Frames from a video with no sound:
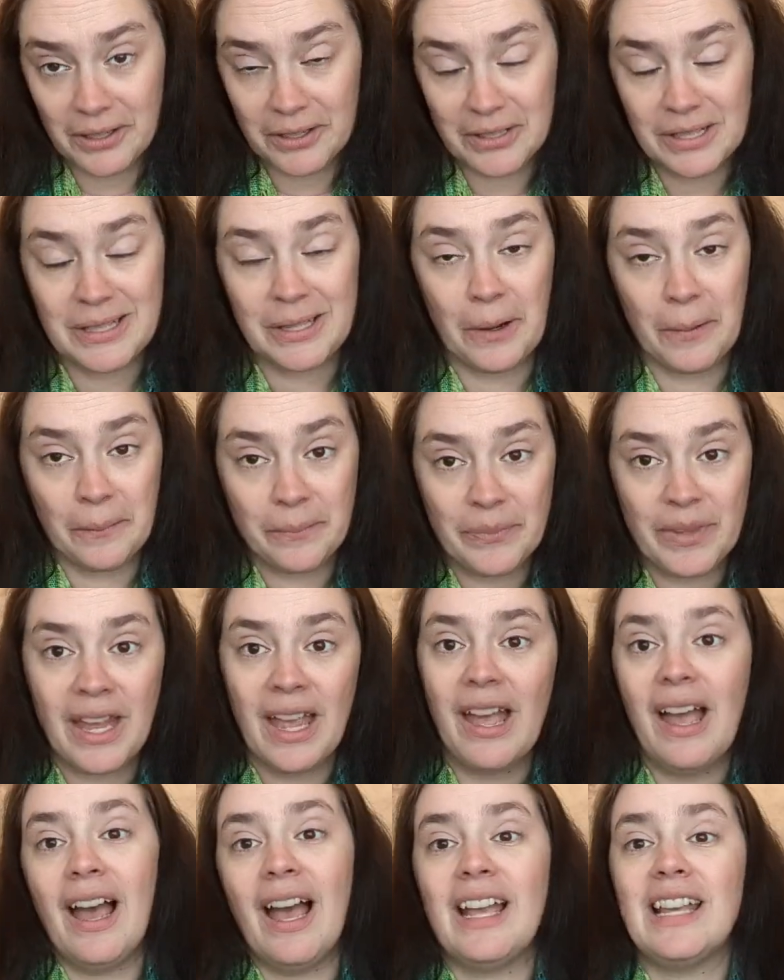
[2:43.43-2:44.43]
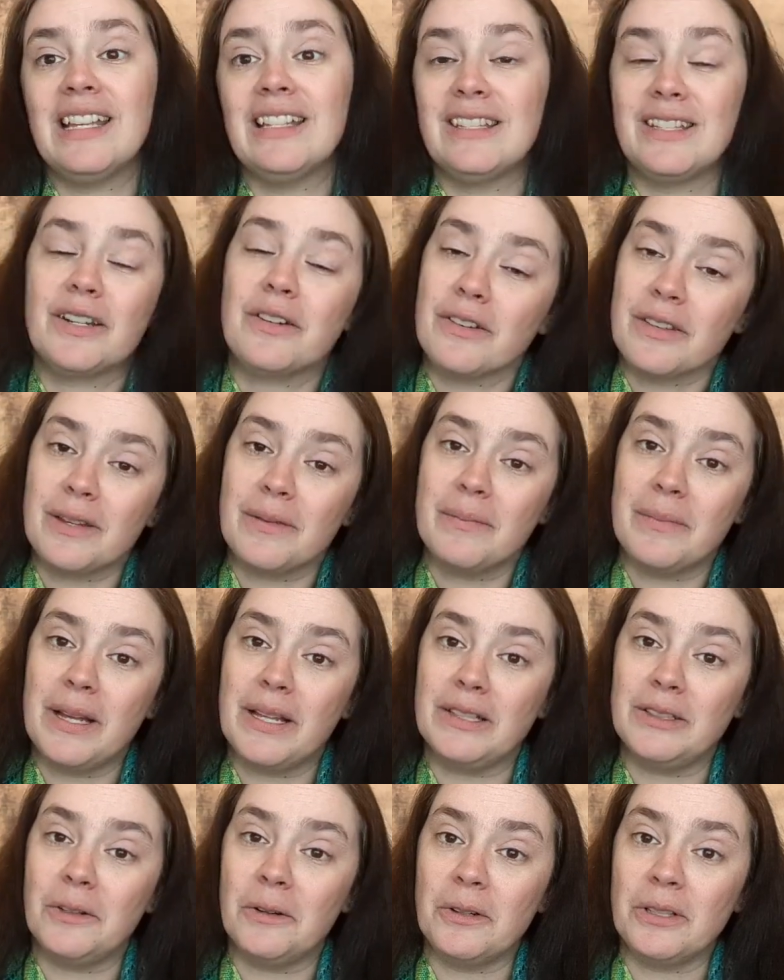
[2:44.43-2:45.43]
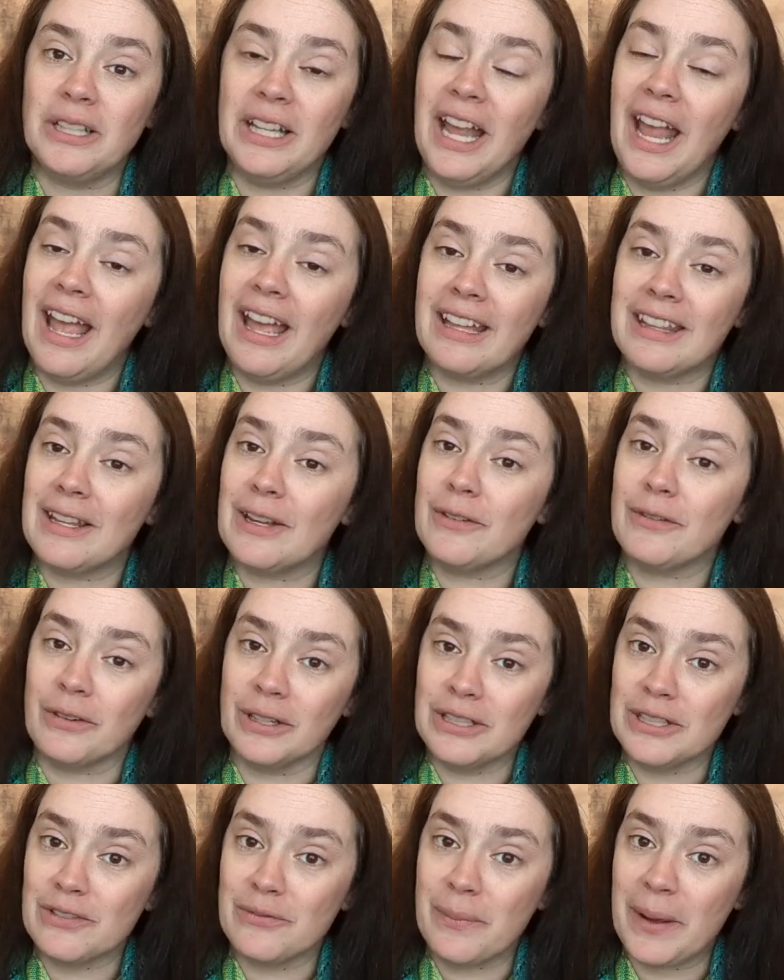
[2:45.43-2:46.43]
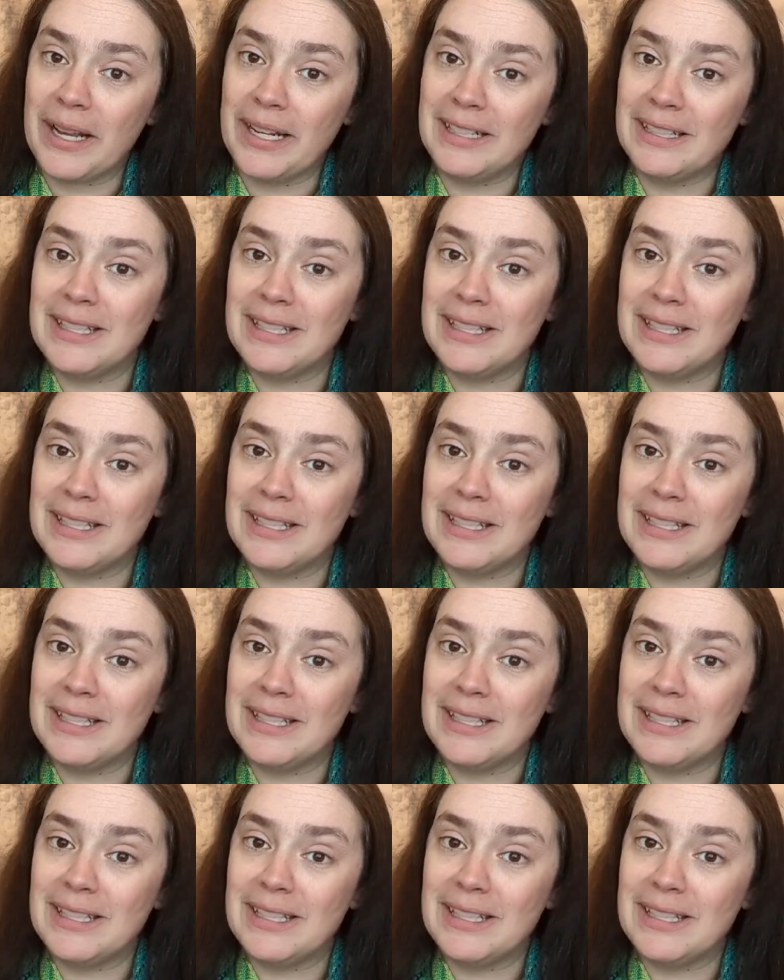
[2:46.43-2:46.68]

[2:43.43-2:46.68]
So I consider them locally, and they're friends of mine.